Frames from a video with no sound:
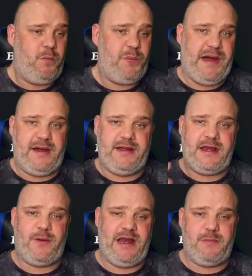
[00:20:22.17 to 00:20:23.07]
But
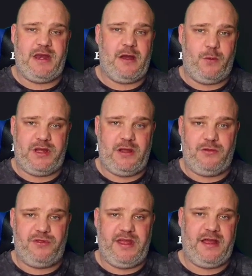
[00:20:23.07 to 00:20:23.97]
anyway, let me know what you
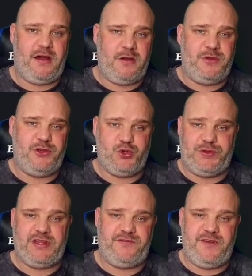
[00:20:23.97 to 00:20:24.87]
think. I hope you
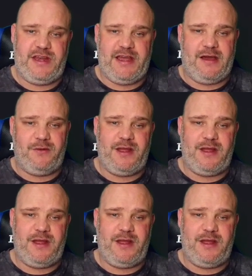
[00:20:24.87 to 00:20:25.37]
enjoyed this video.